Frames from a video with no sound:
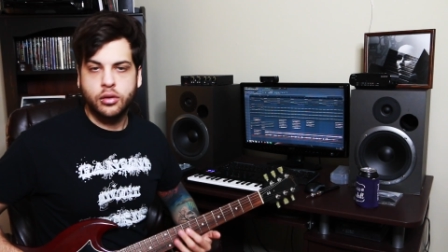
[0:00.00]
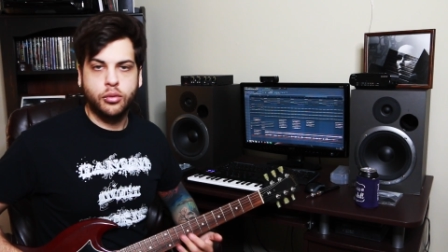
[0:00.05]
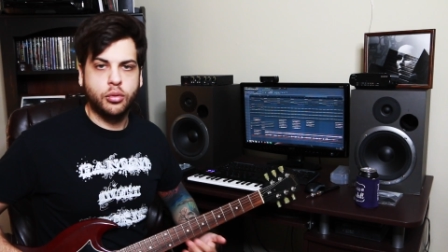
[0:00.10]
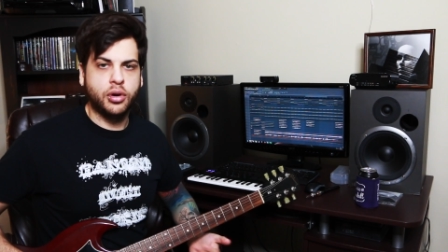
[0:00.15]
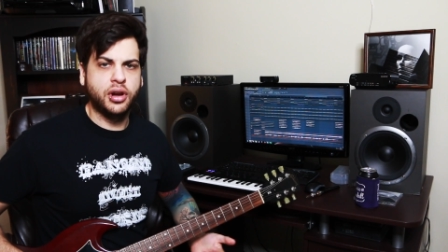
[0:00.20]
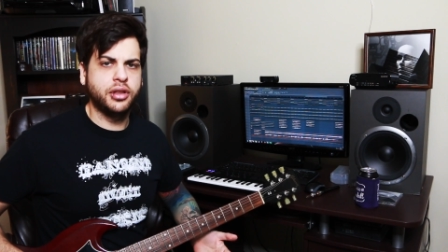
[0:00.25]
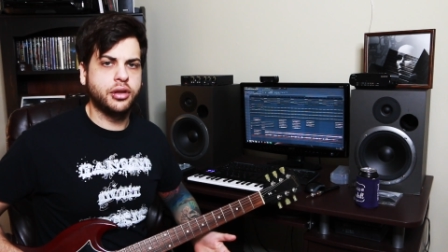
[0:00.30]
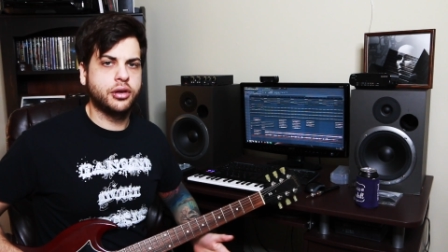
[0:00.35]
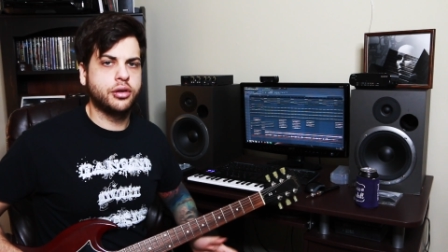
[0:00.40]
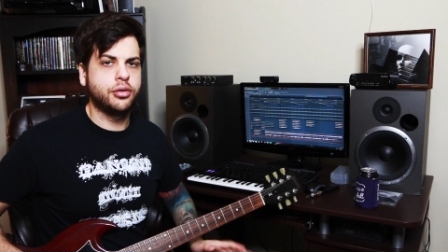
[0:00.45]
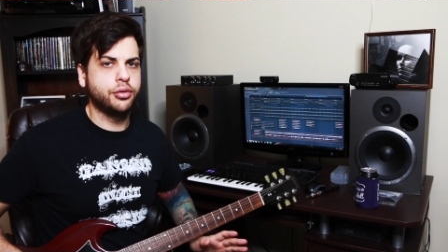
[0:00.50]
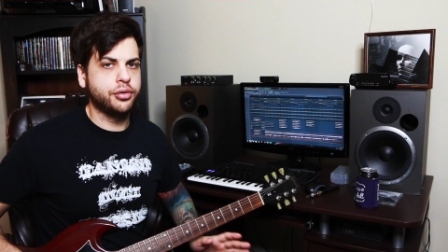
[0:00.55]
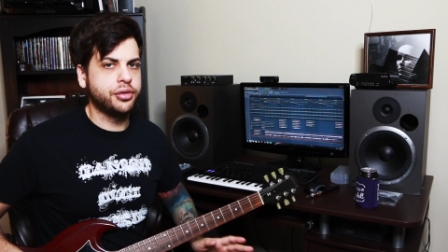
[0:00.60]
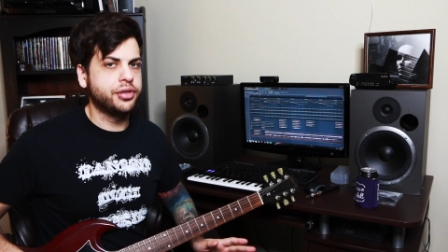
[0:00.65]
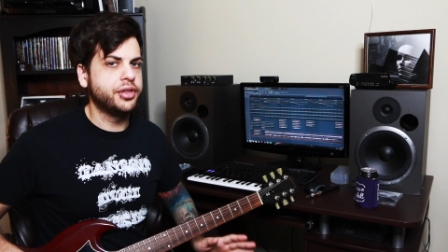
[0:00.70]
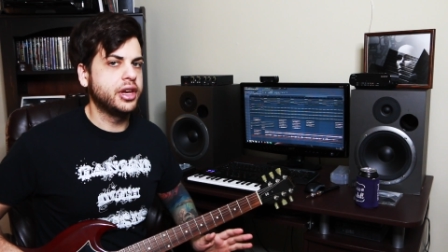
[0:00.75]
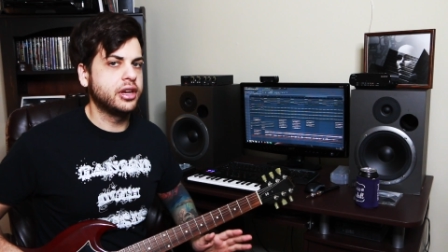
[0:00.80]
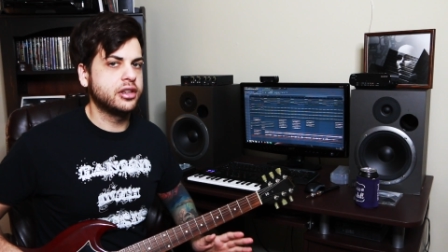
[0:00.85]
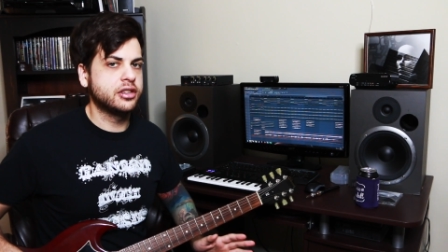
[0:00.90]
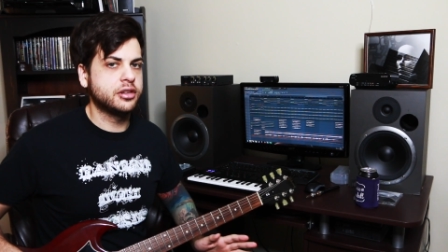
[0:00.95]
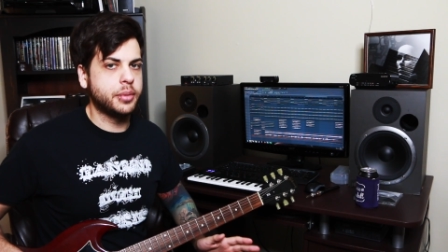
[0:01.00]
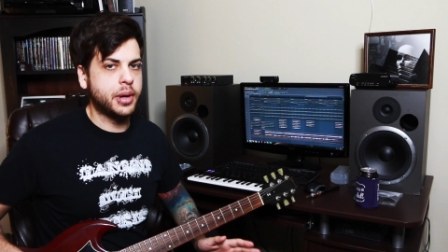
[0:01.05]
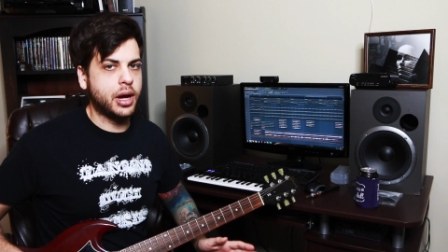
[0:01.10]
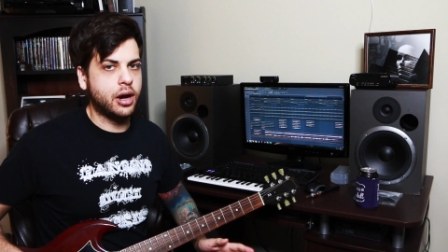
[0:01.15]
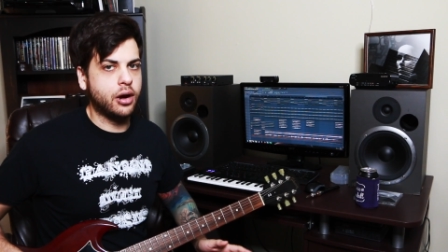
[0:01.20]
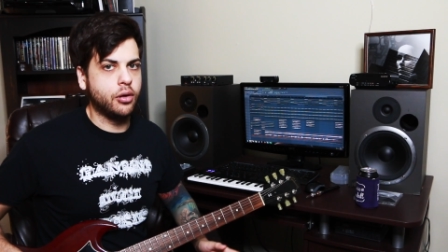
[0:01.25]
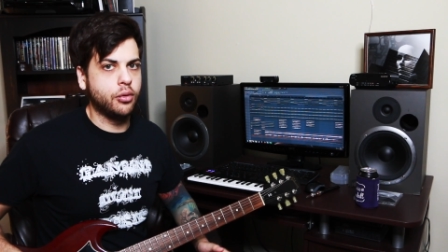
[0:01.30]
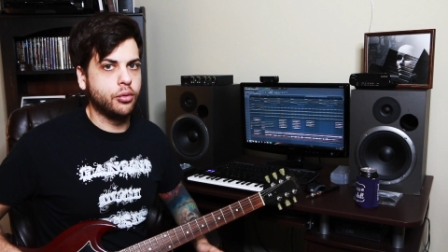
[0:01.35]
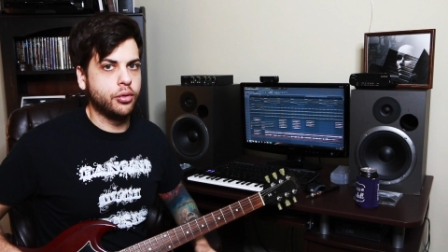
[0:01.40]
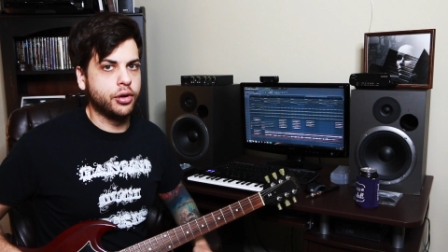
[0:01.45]
One of the cool things
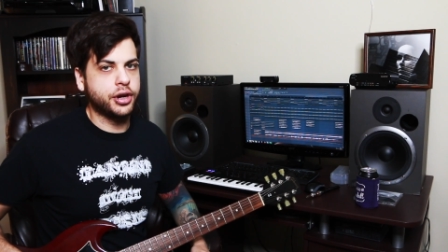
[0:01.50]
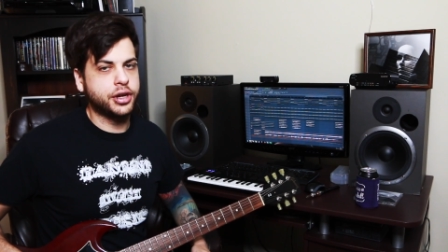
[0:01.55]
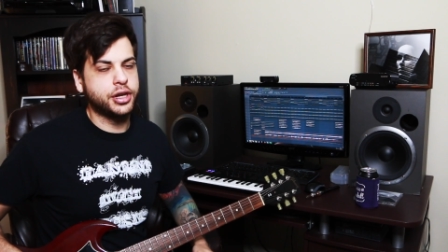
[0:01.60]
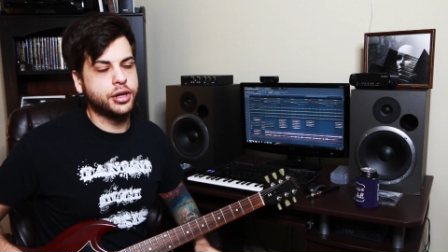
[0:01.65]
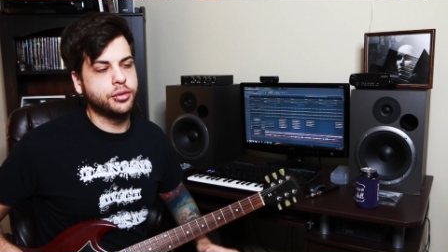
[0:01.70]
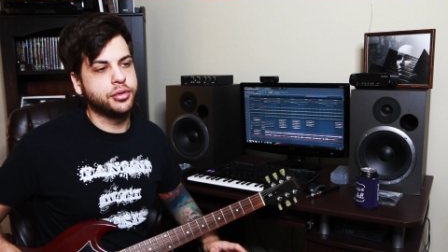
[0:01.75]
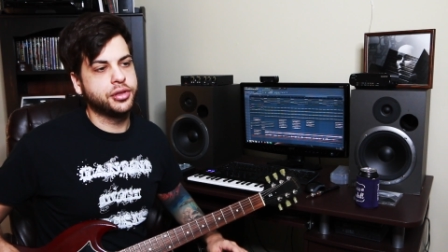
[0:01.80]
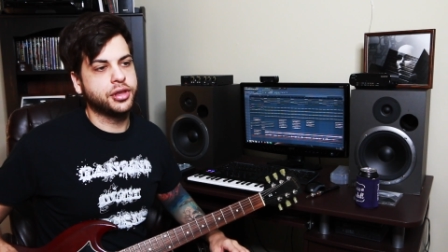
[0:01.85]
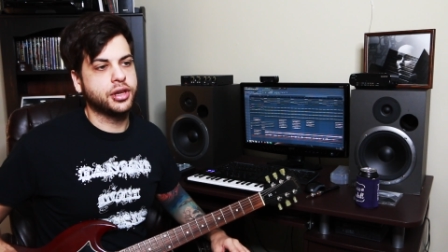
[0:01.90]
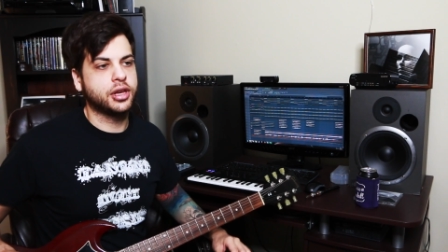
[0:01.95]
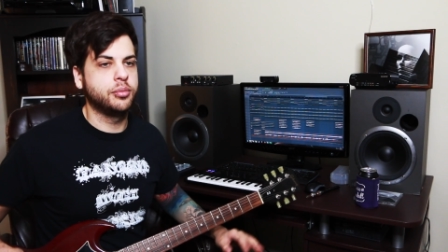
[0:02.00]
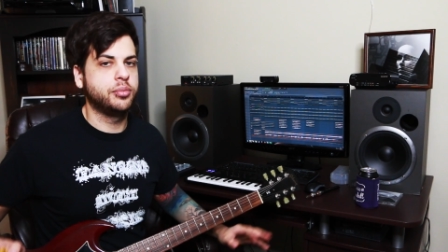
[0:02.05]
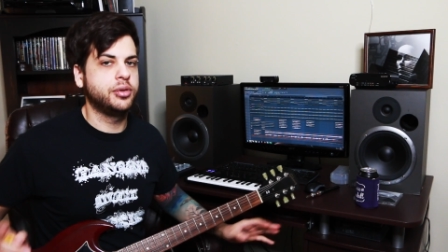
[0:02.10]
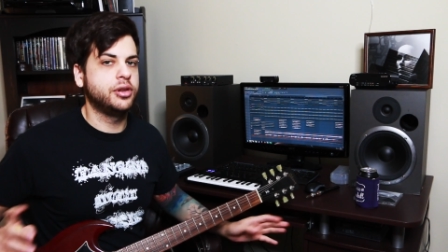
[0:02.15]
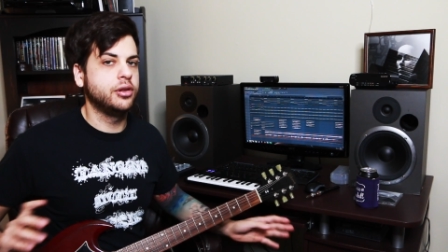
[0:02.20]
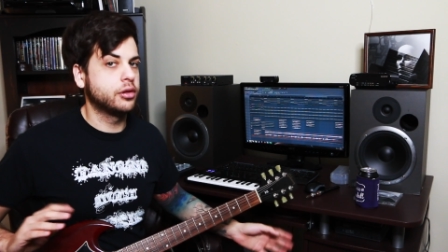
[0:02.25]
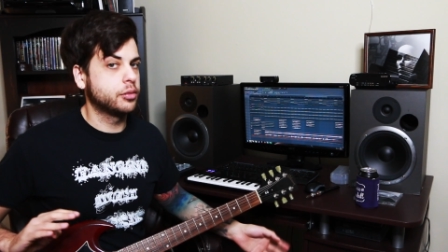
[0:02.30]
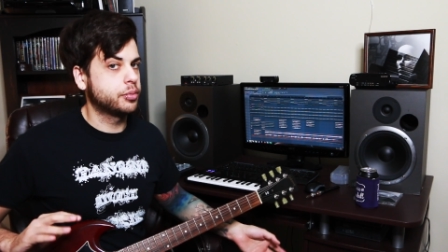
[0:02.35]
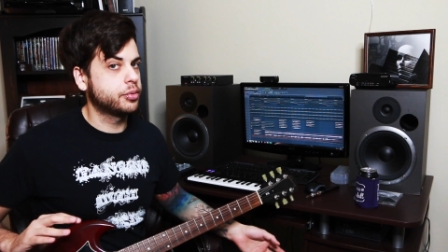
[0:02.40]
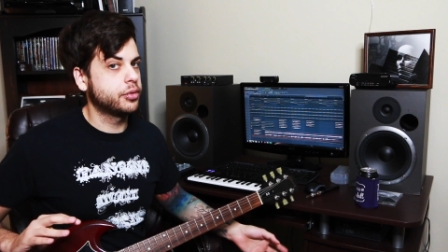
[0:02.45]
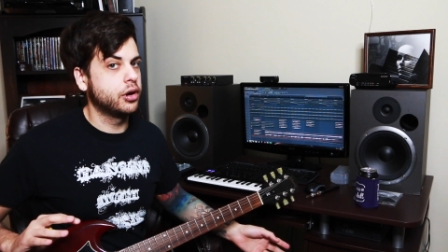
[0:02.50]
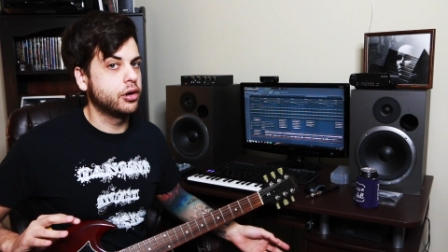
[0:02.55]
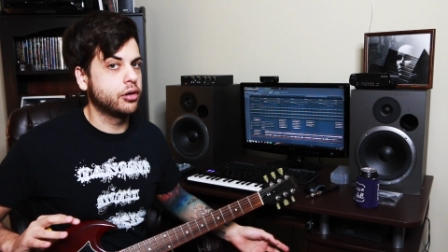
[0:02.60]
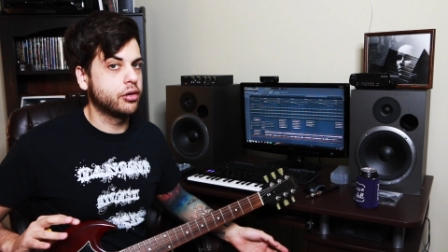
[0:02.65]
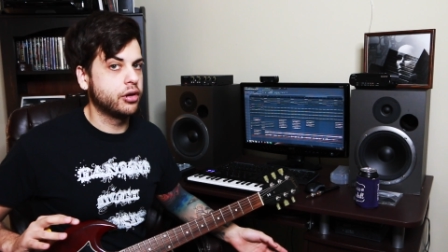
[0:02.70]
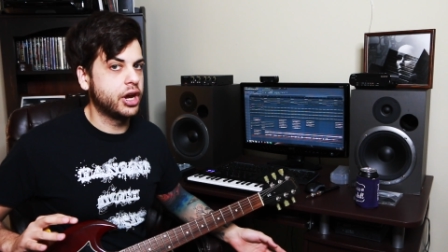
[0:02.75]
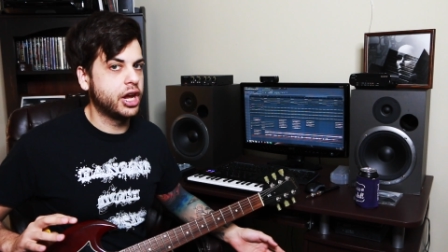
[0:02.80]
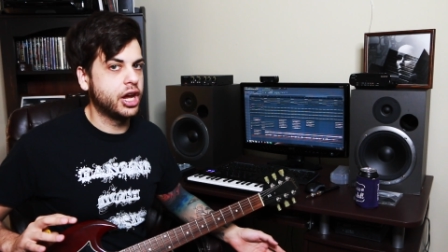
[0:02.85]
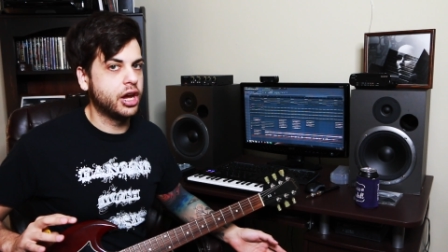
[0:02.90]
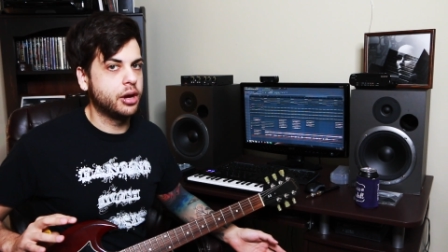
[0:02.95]
about working with a computer
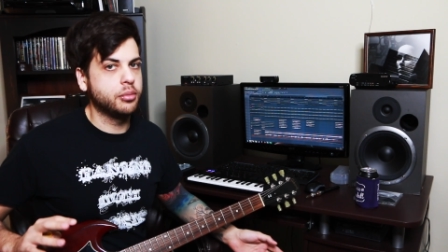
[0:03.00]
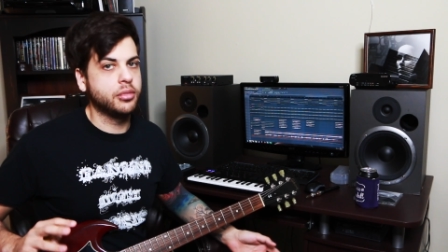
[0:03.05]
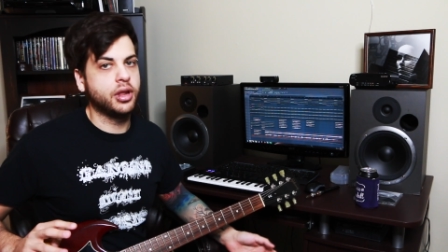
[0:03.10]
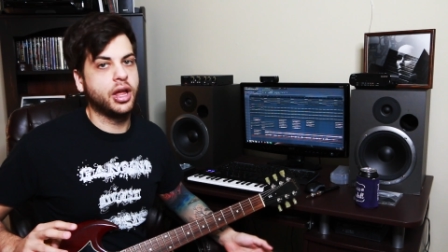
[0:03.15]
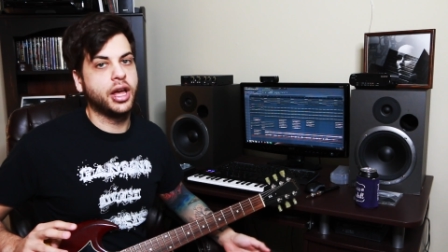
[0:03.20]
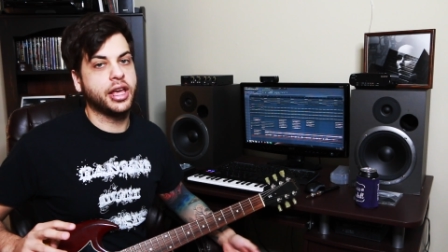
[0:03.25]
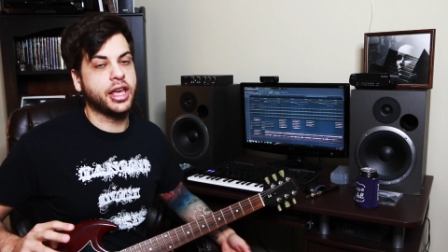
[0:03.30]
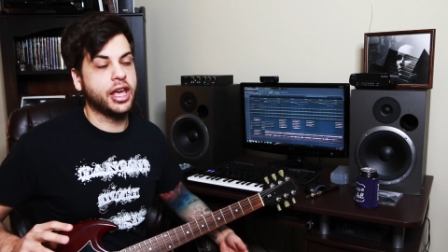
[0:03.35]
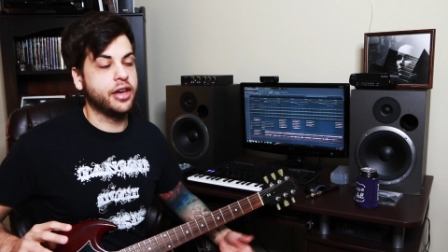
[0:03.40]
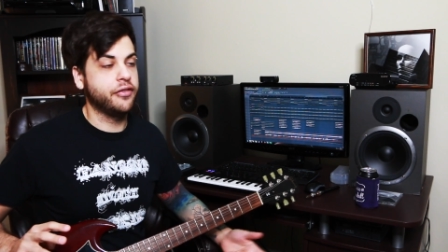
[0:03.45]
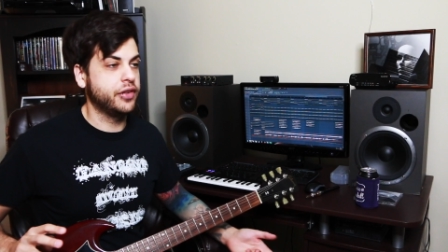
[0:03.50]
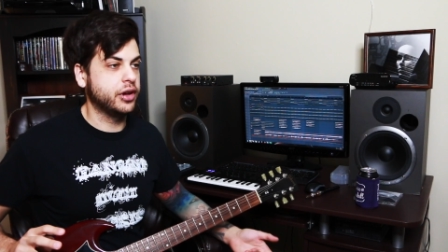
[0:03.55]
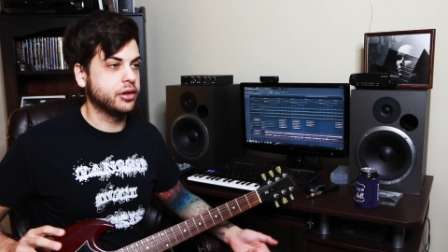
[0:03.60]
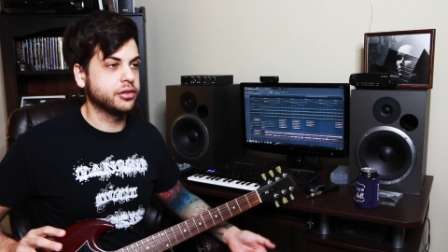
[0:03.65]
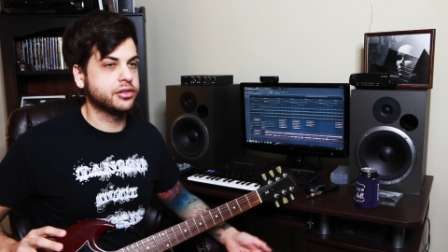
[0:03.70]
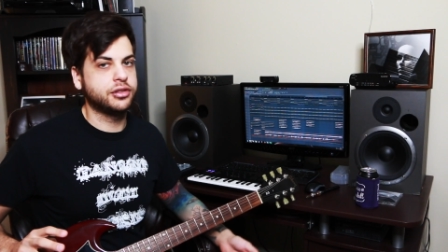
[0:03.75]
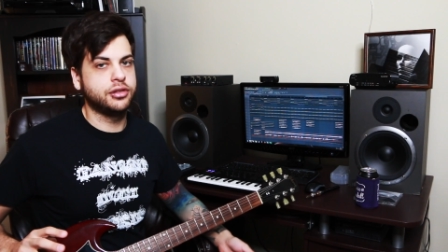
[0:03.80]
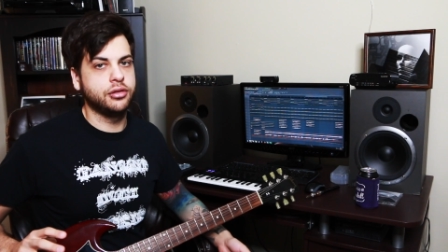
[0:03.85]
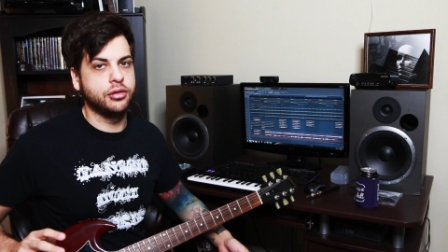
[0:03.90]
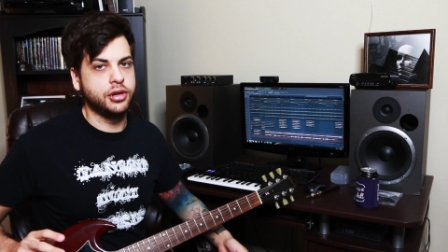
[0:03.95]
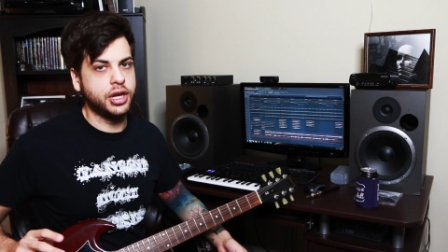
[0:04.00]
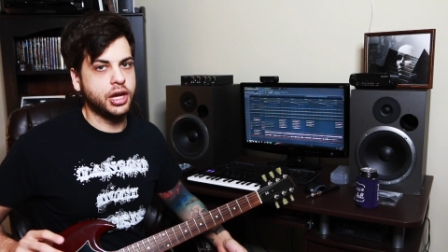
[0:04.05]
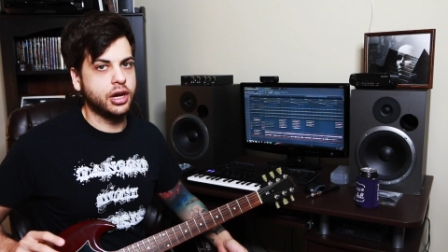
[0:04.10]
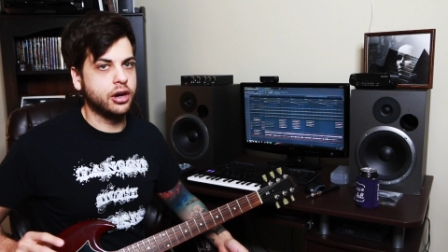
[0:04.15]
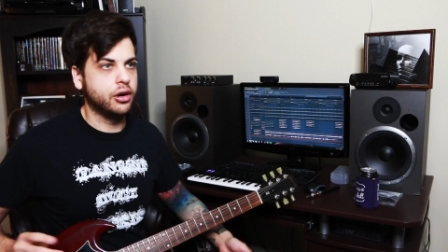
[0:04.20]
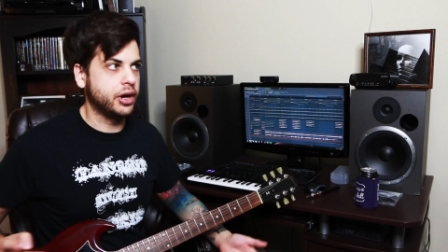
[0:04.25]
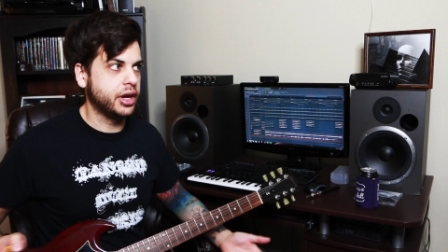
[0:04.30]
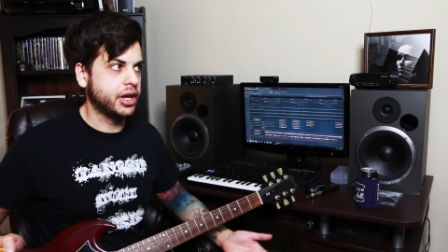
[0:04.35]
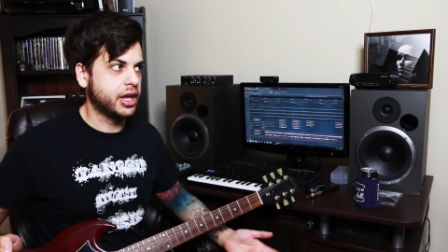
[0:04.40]
program like FL Studio,